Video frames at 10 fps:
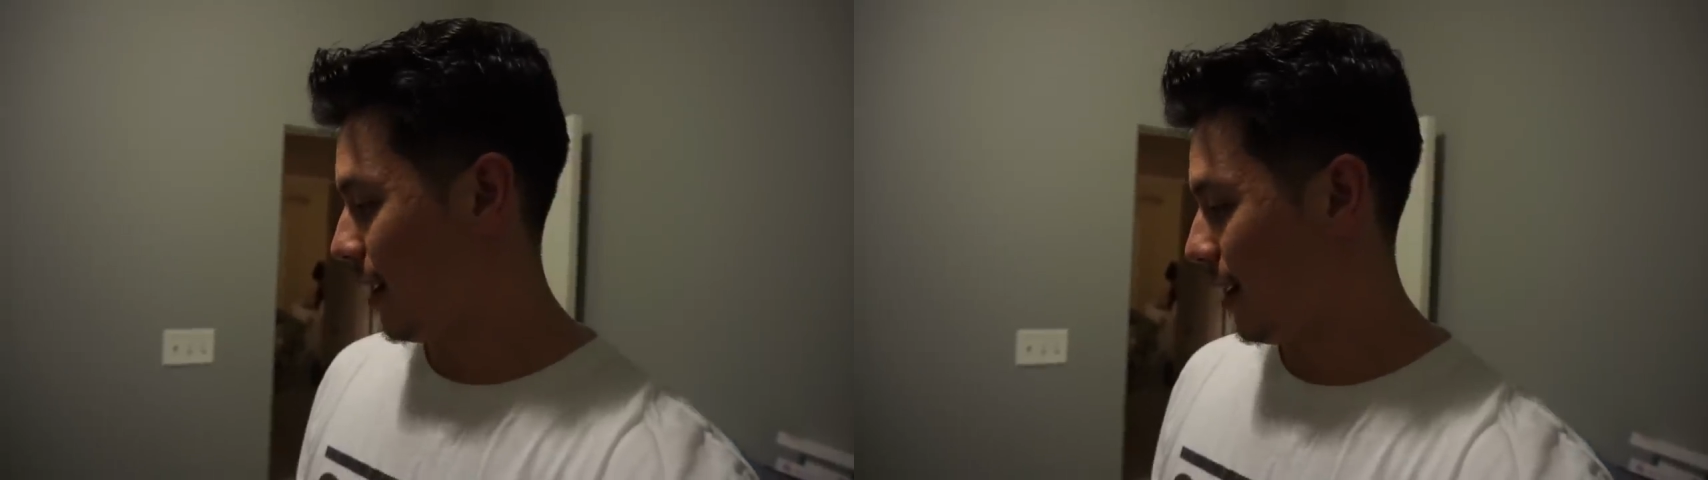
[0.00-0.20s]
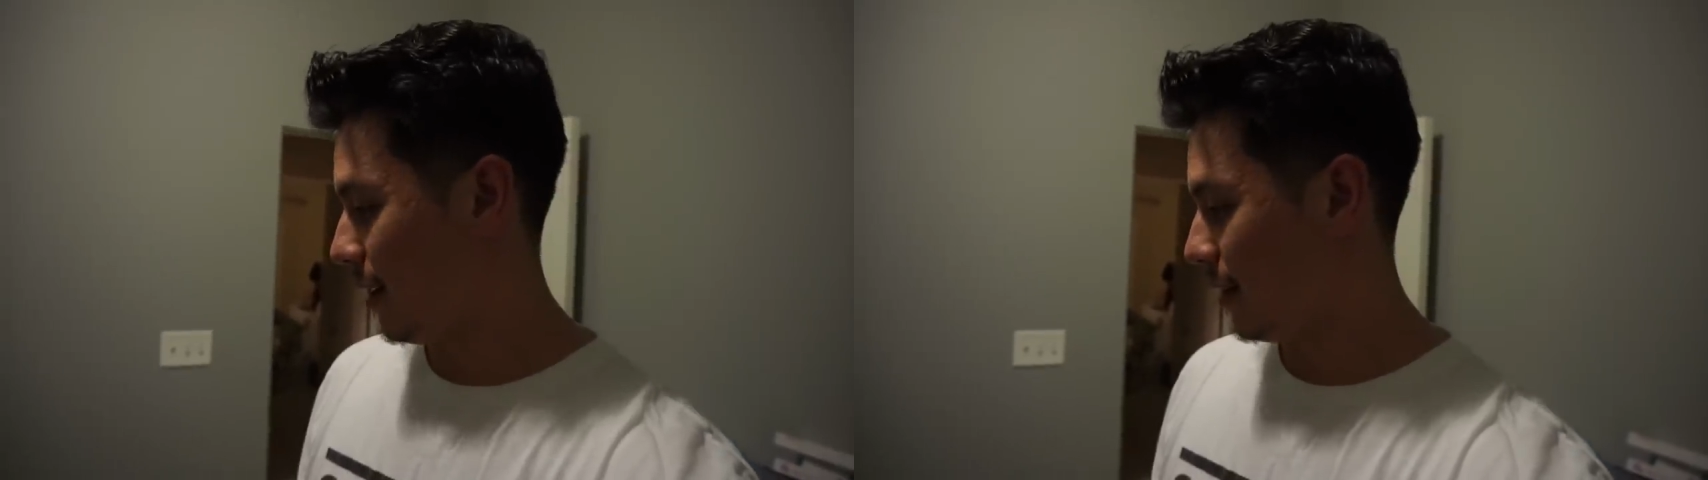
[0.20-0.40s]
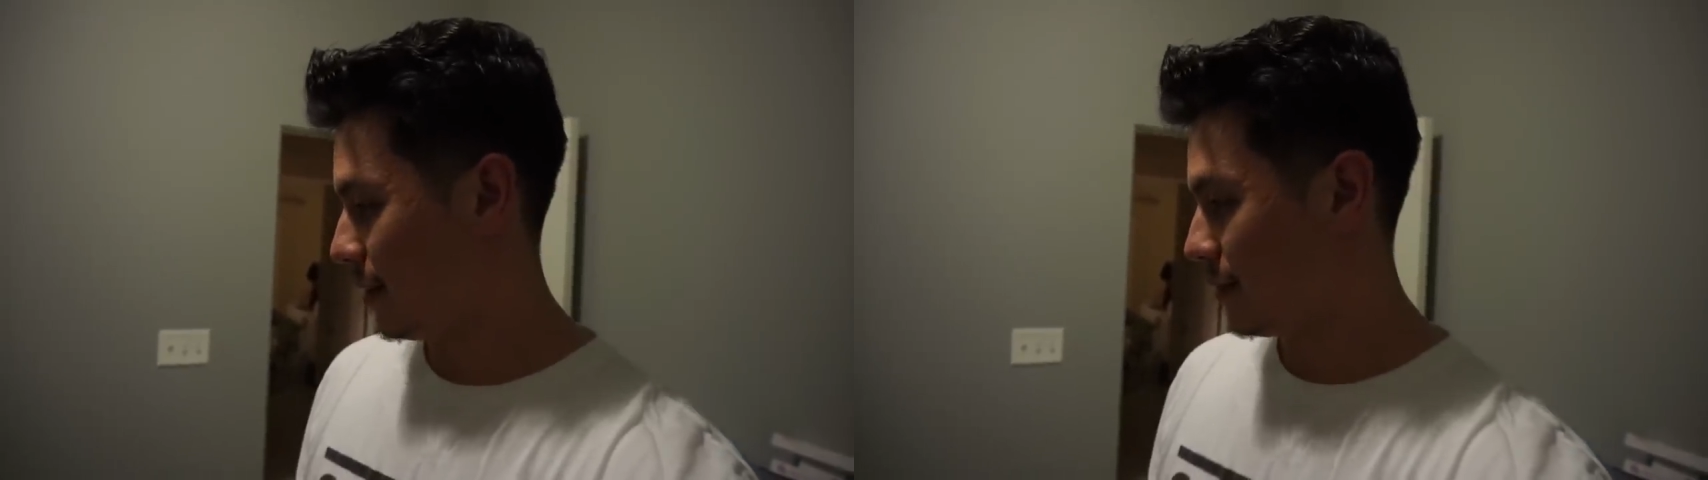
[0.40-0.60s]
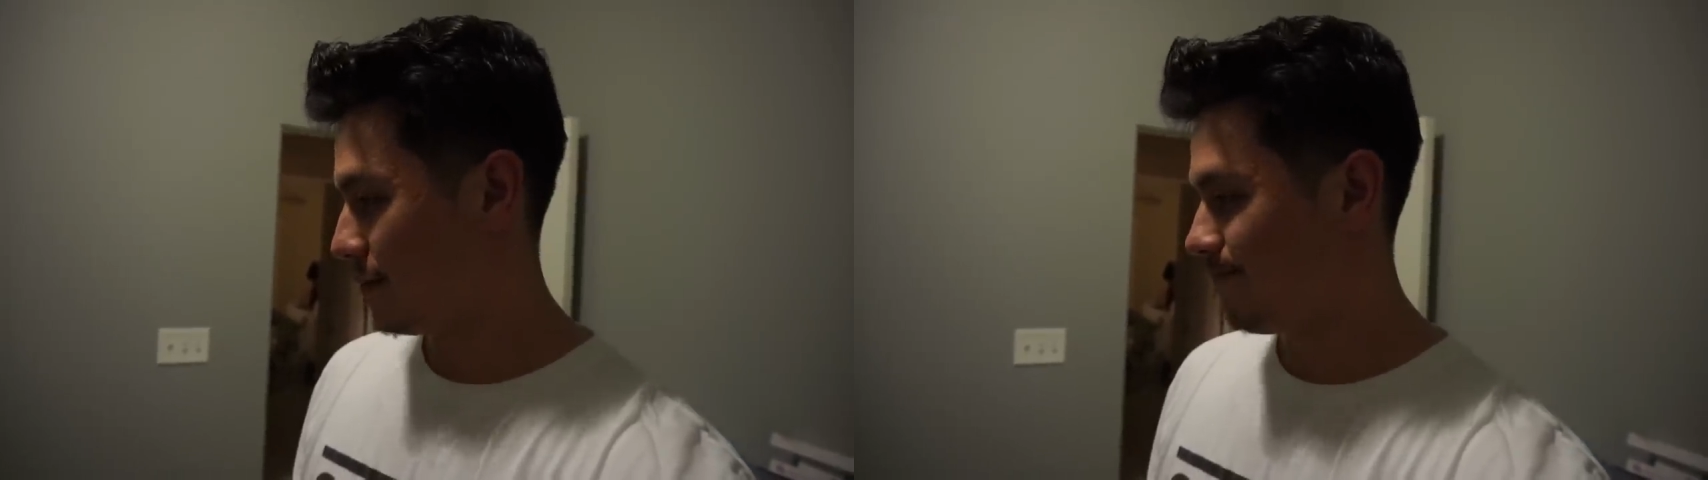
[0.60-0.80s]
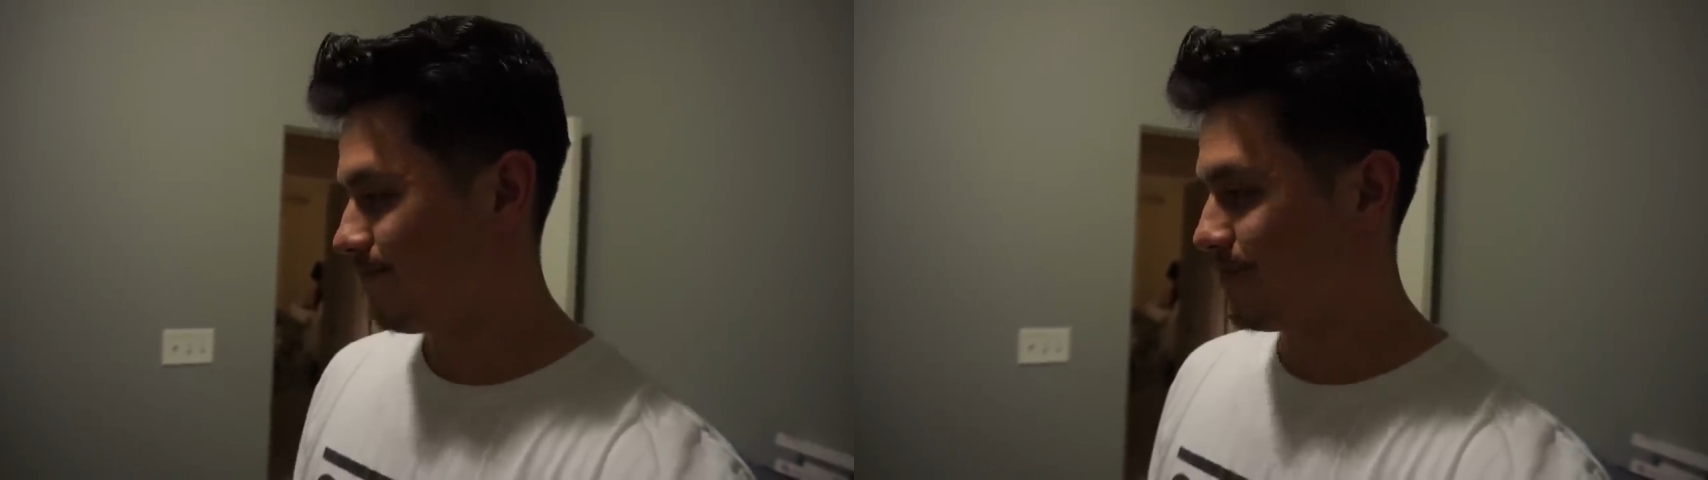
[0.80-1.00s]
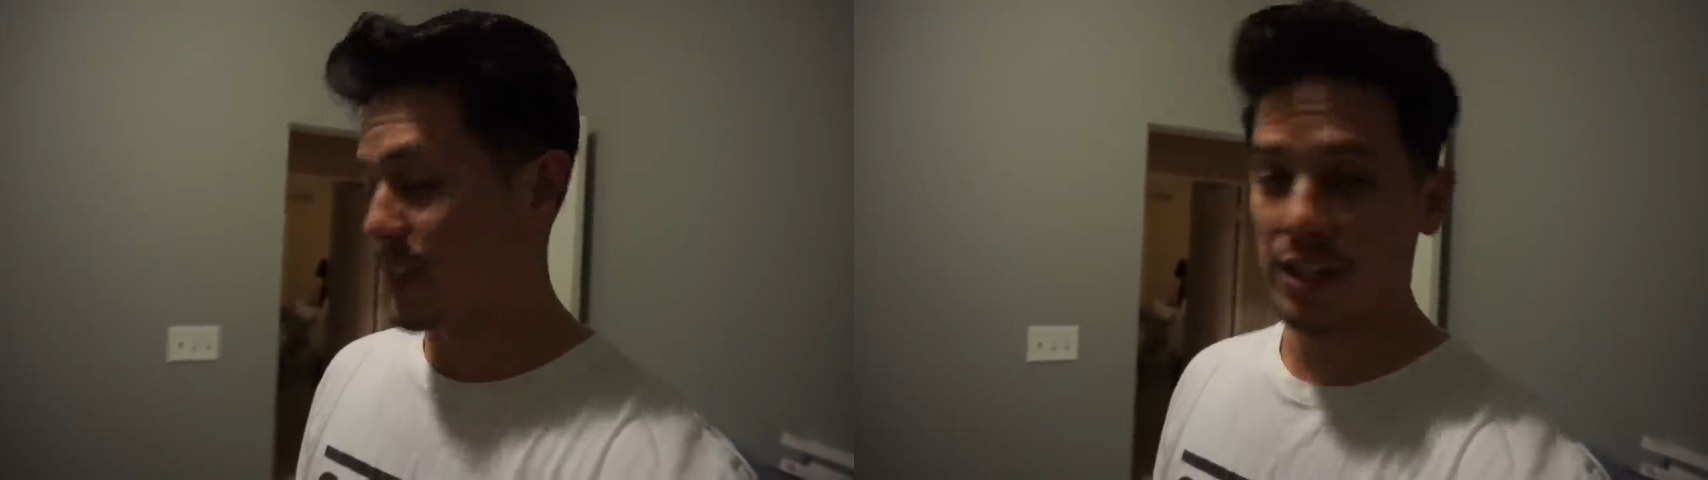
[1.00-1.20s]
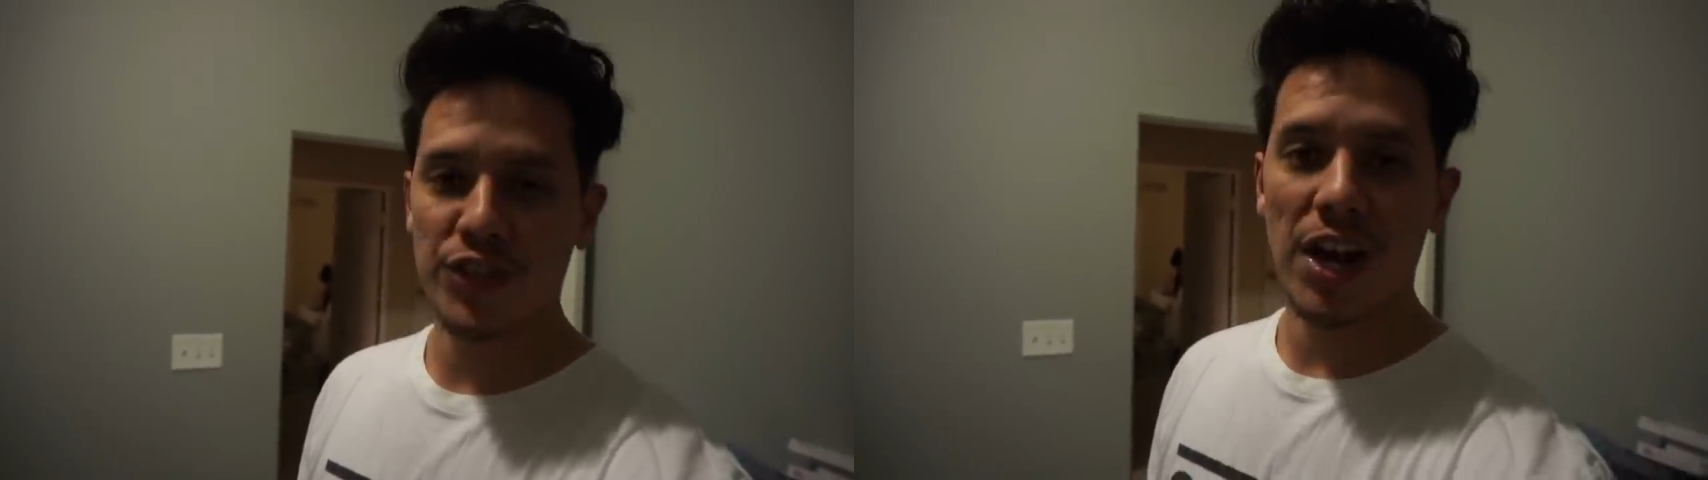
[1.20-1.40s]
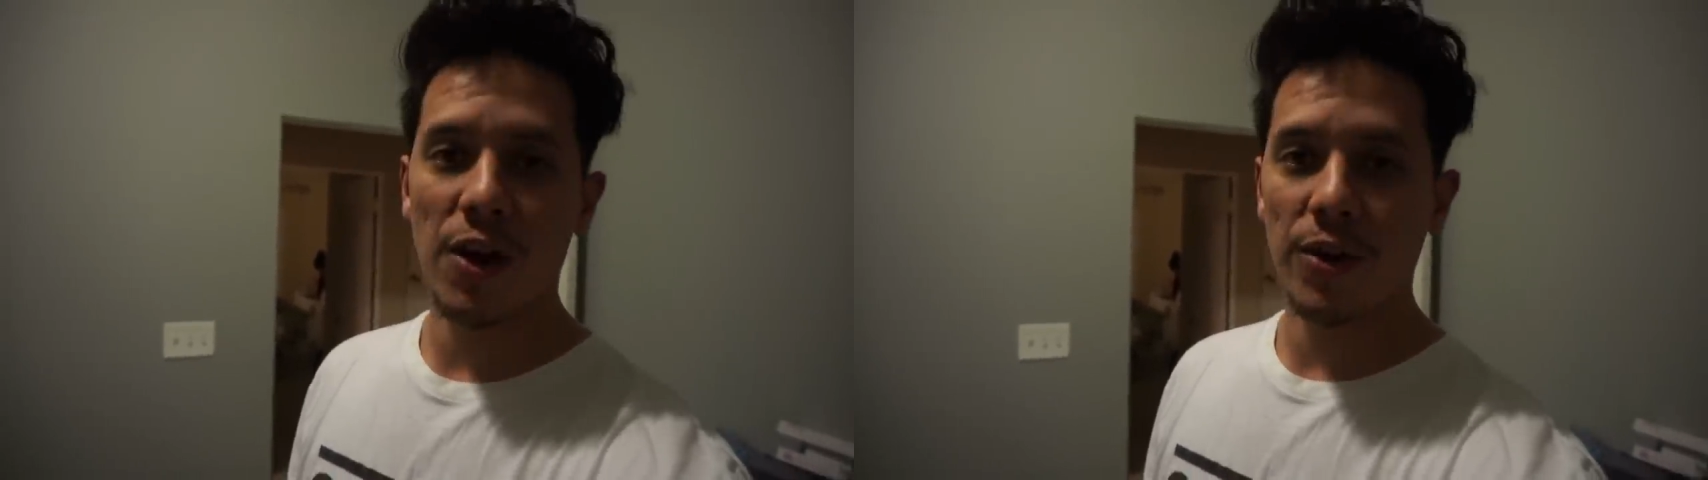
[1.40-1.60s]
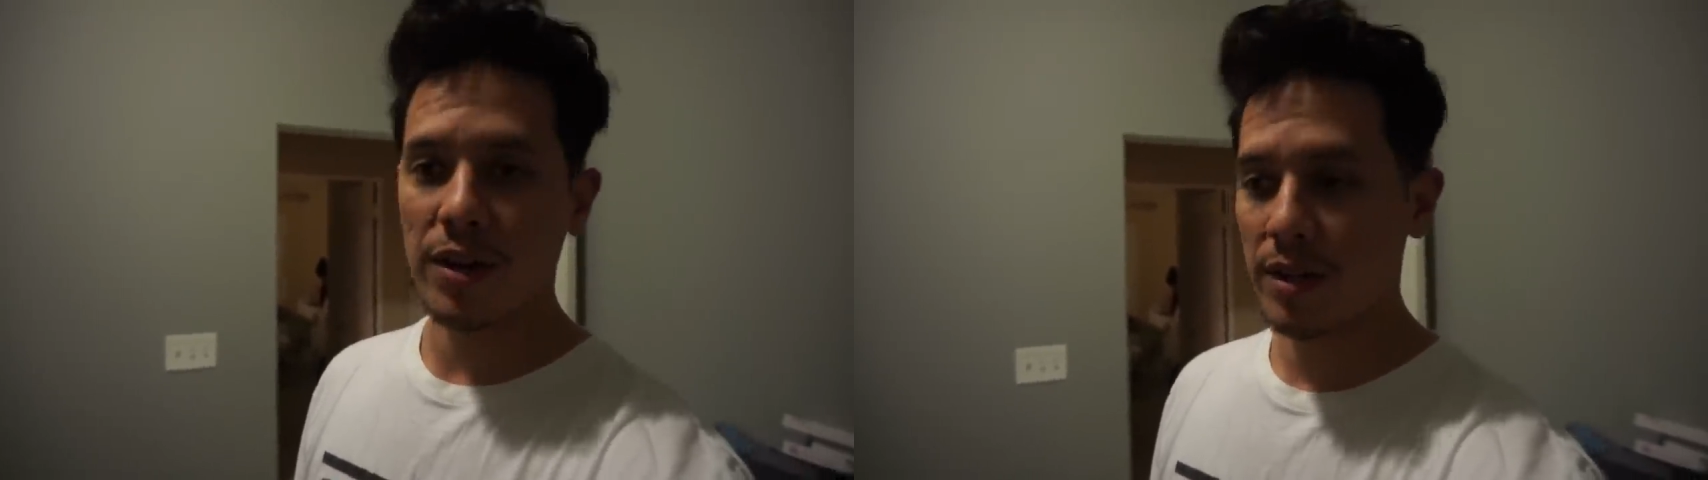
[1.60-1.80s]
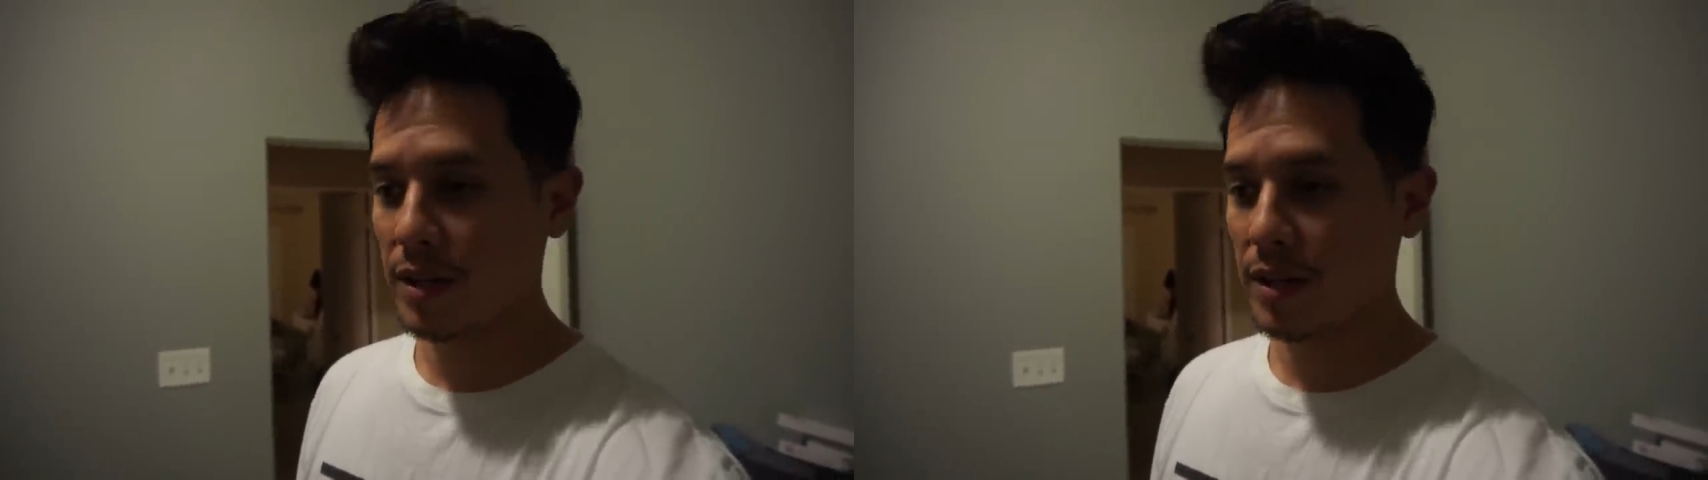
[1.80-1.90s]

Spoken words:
I showered,